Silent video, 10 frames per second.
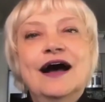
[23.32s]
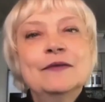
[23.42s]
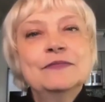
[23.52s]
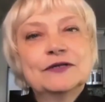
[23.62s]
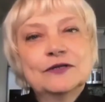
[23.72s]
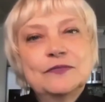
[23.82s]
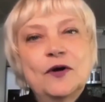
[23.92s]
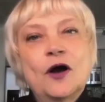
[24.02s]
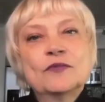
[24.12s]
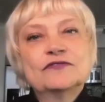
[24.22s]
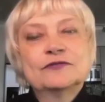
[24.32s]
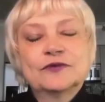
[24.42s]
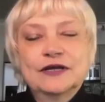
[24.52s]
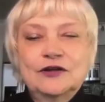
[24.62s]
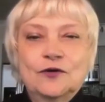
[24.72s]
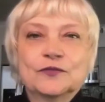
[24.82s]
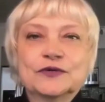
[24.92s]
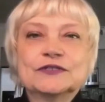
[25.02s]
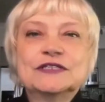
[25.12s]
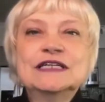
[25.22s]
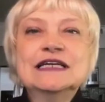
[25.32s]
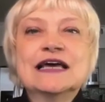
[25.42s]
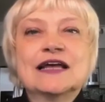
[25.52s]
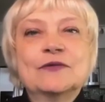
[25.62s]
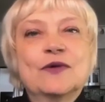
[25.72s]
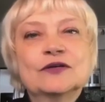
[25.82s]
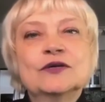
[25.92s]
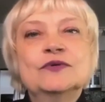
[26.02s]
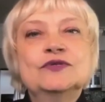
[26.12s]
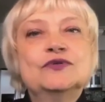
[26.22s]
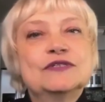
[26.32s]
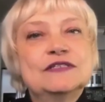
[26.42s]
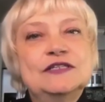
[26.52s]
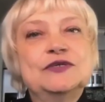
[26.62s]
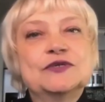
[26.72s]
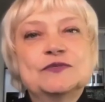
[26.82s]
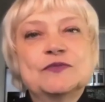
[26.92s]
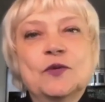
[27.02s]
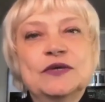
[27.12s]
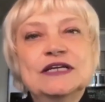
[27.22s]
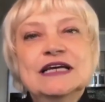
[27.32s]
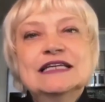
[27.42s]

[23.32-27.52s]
I'm Marilyn Palmer from Right at Home Realty, and I welcome you to a Seniors Moment.